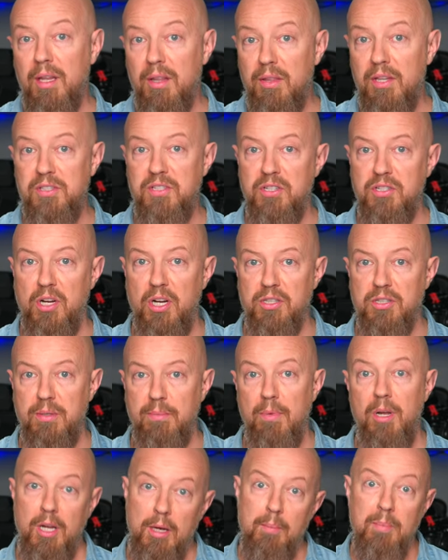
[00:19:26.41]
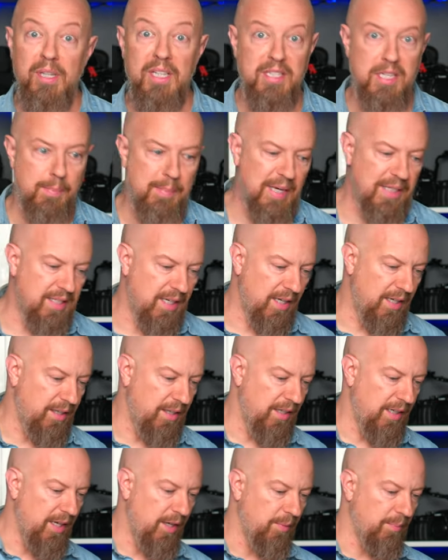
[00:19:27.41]
This is awesome, but let's get back to
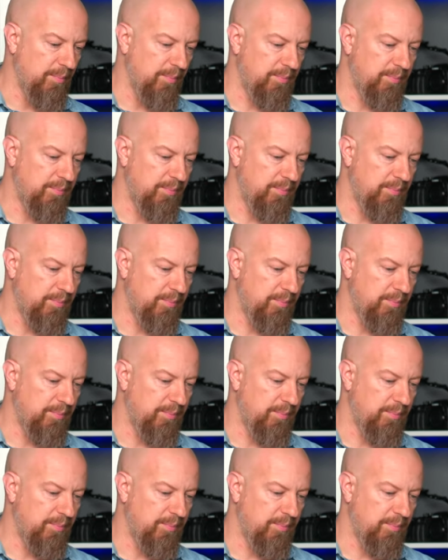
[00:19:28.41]
editing now.